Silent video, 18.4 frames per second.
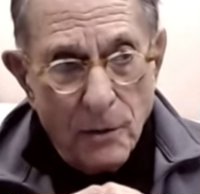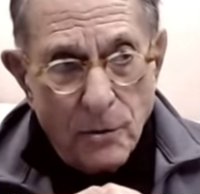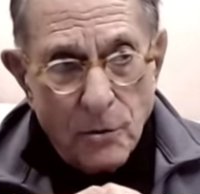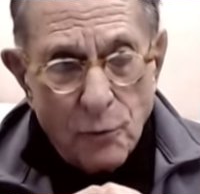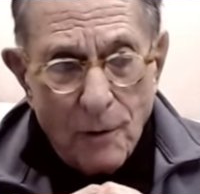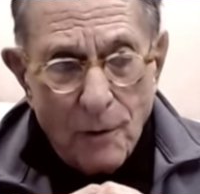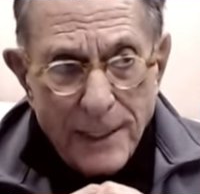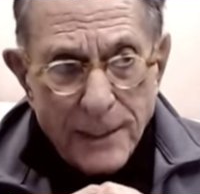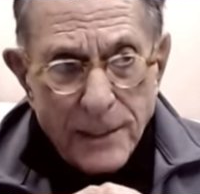
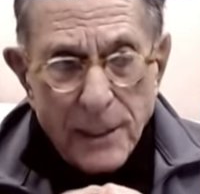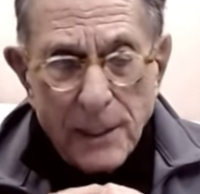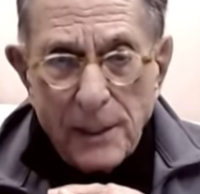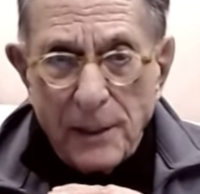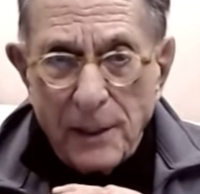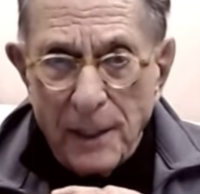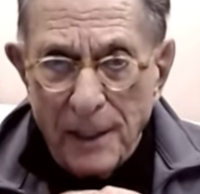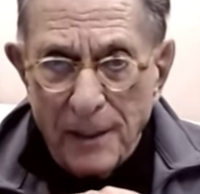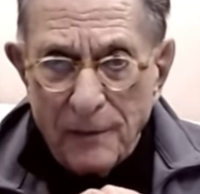Tracy
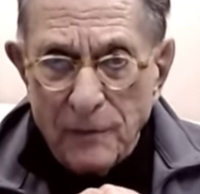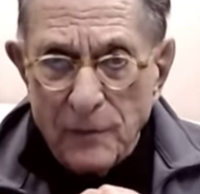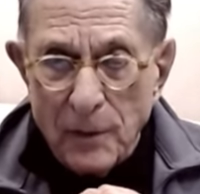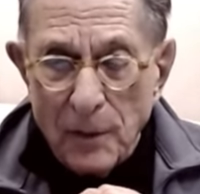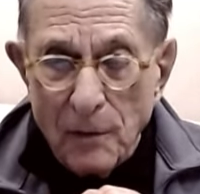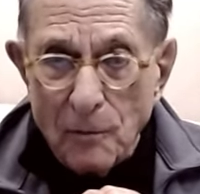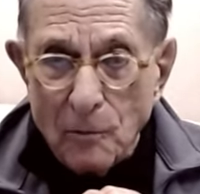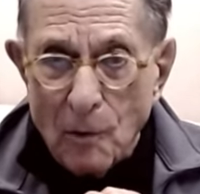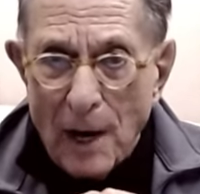lived
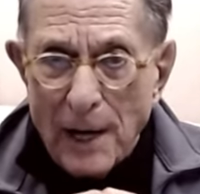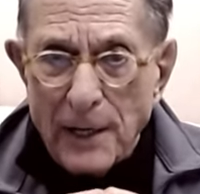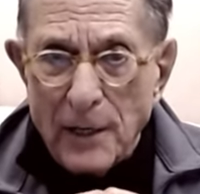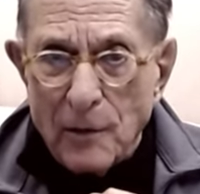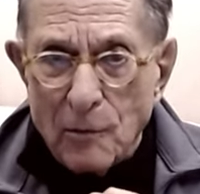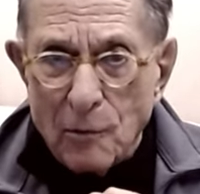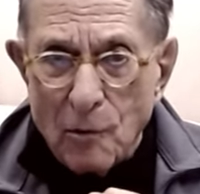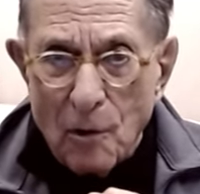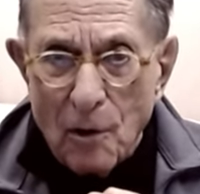right
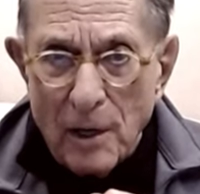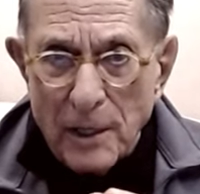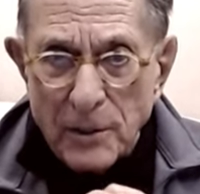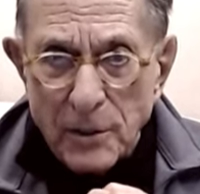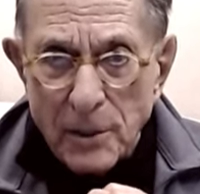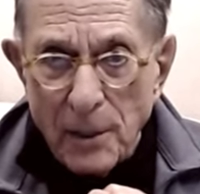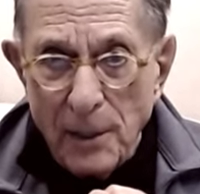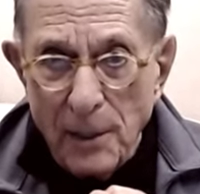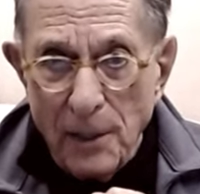
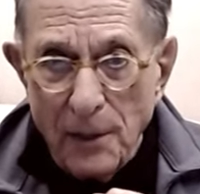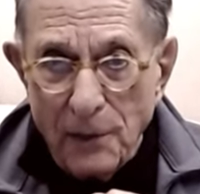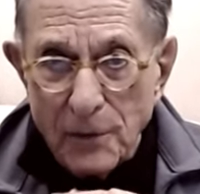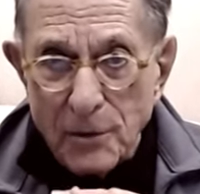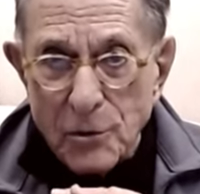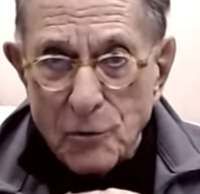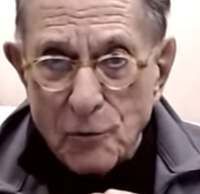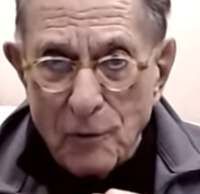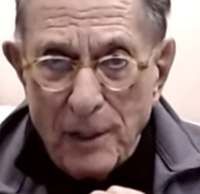across
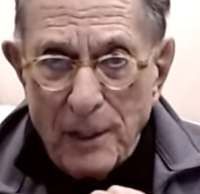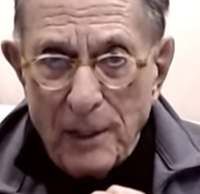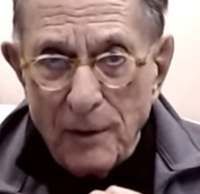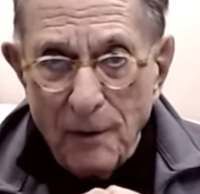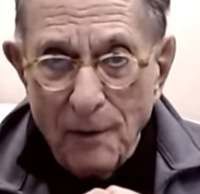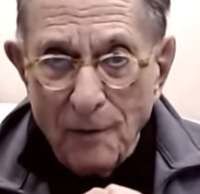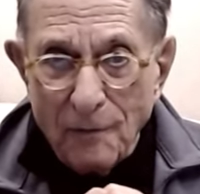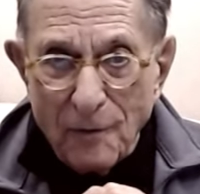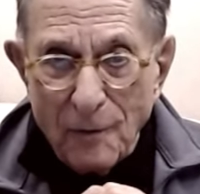the street
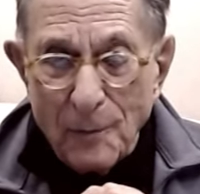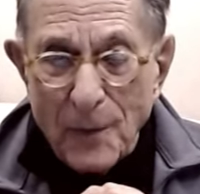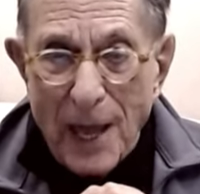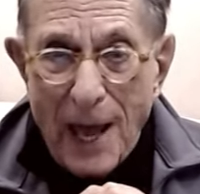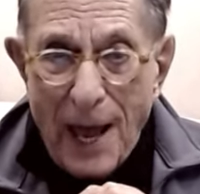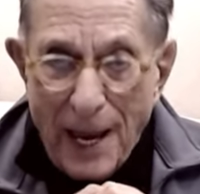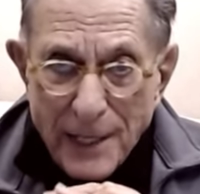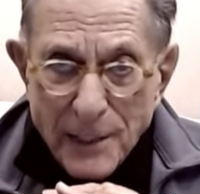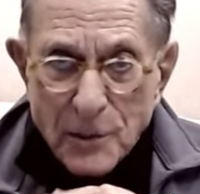from the
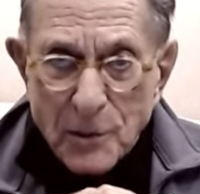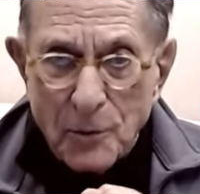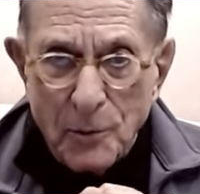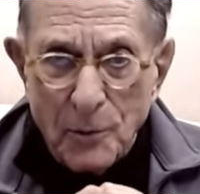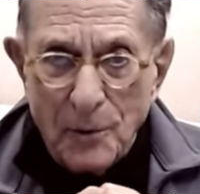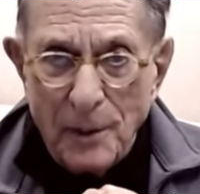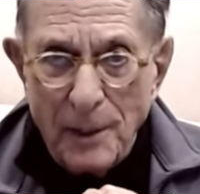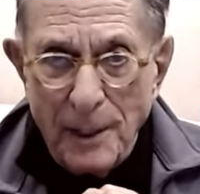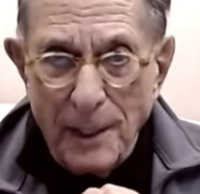high
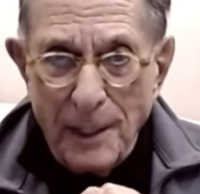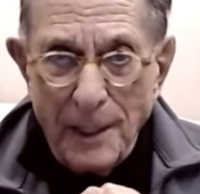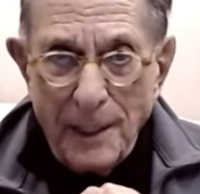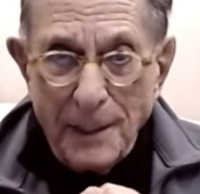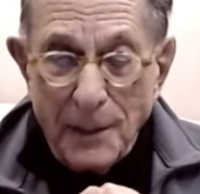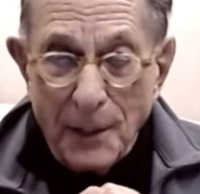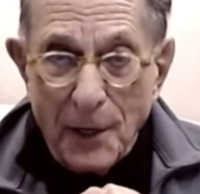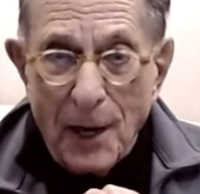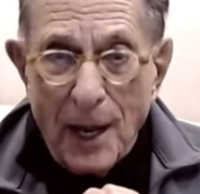school
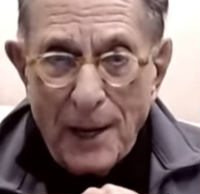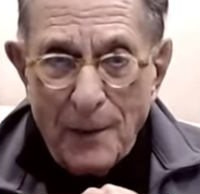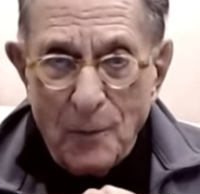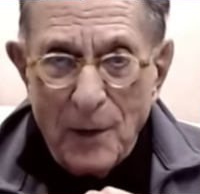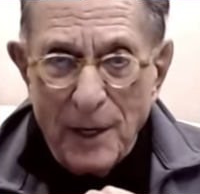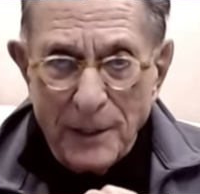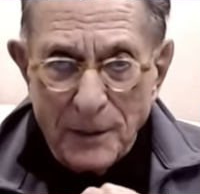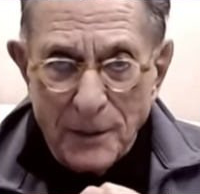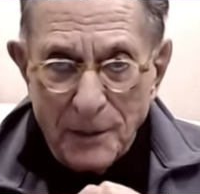that I
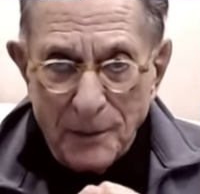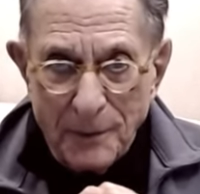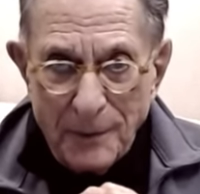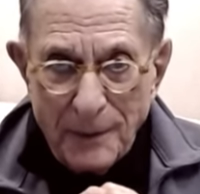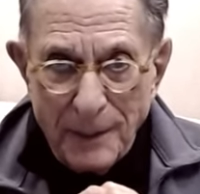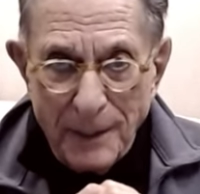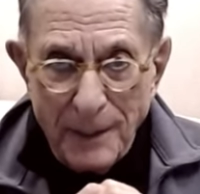went to.